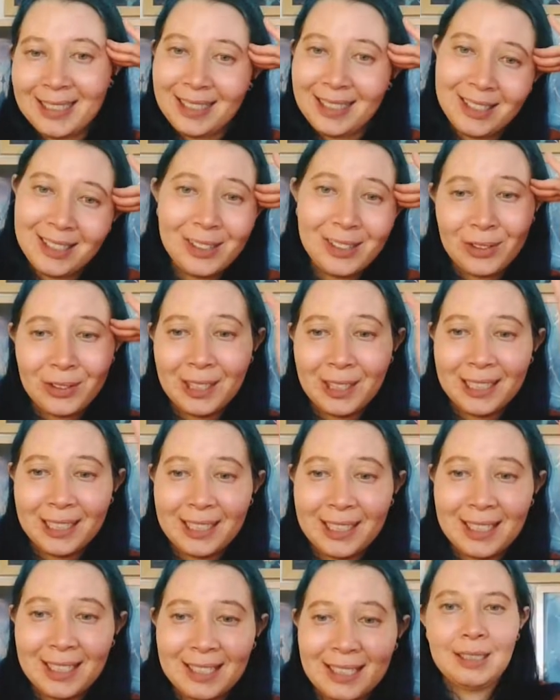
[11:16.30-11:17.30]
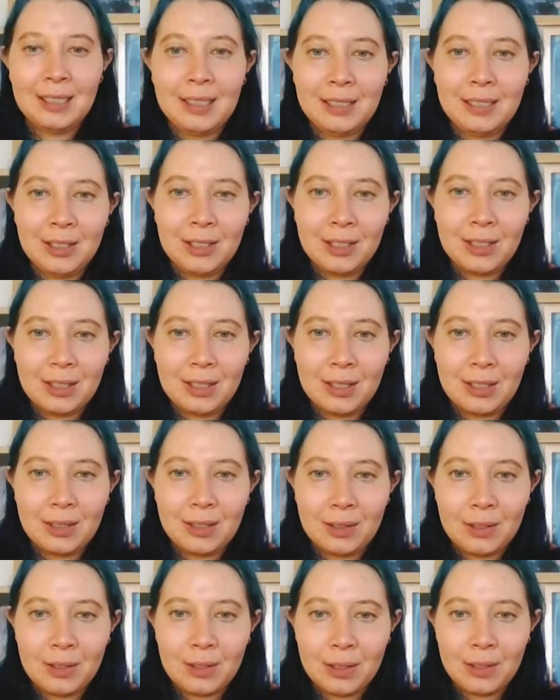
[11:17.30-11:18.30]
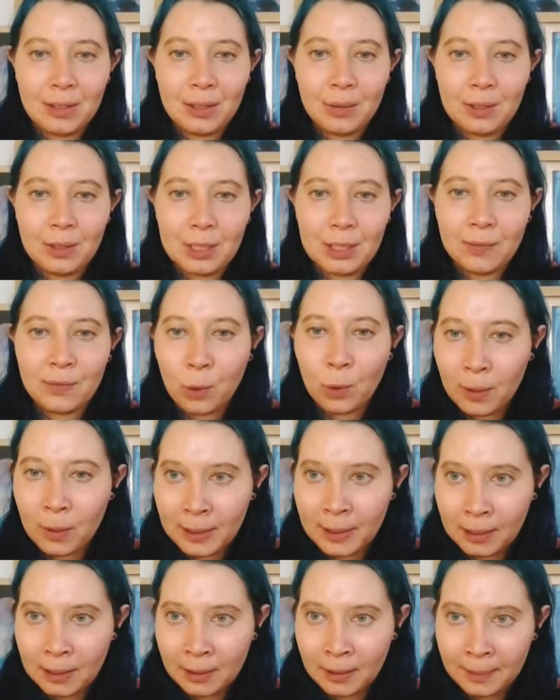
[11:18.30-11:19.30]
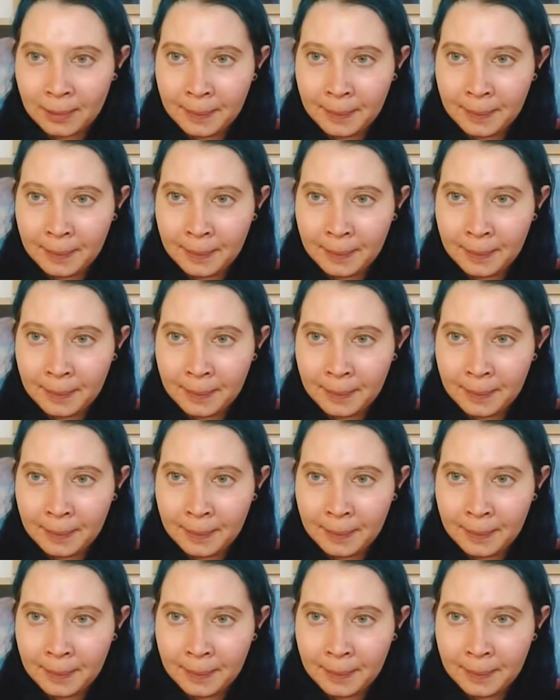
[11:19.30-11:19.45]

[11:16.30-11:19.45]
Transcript: I could do this and just move this forward a little